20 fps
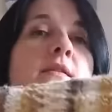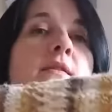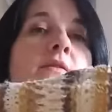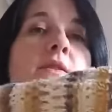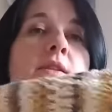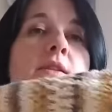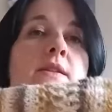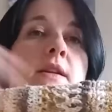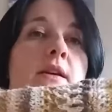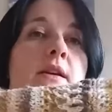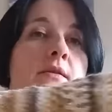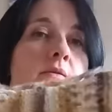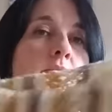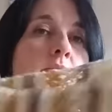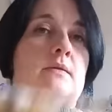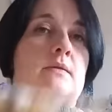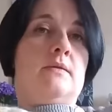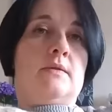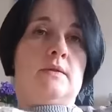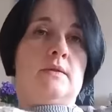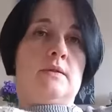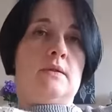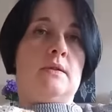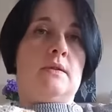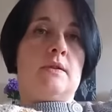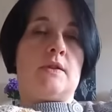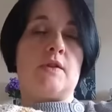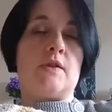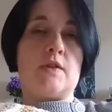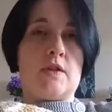hard to tell
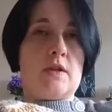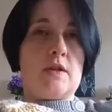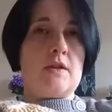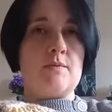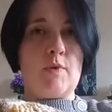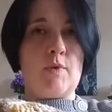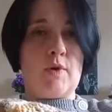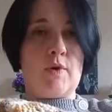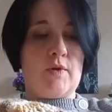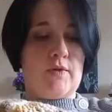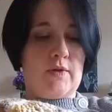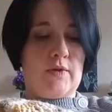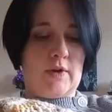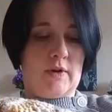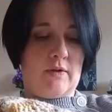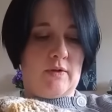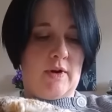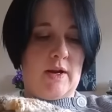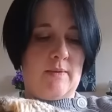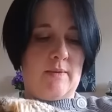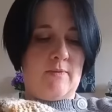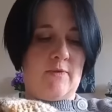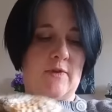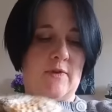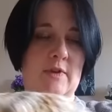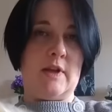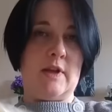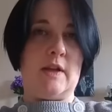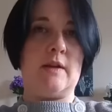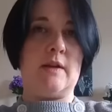because I used more of the cream
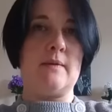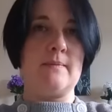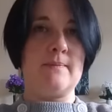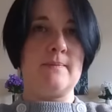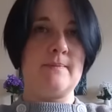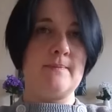for the